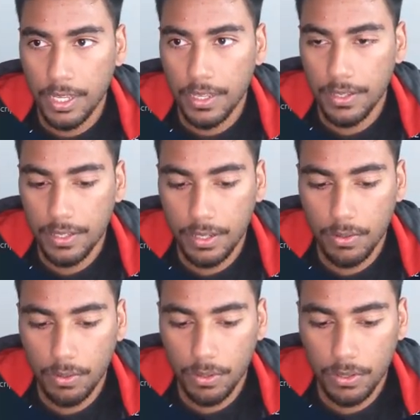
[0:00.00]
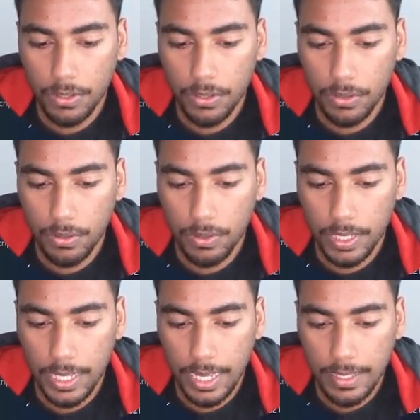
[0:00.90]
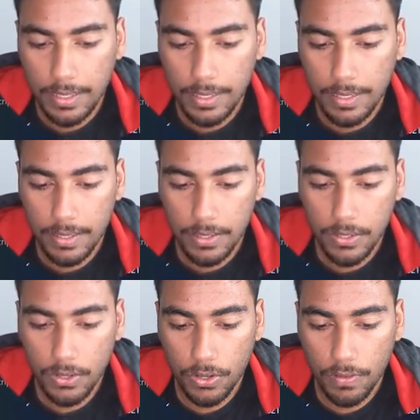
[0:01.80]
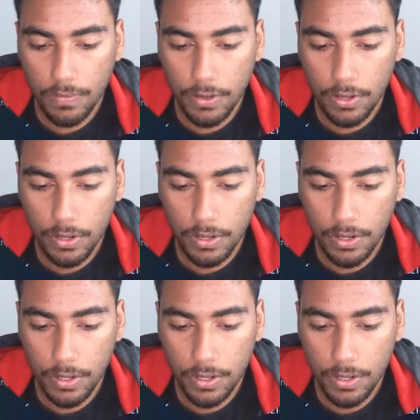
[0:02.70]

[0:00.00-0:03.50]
is equal to get server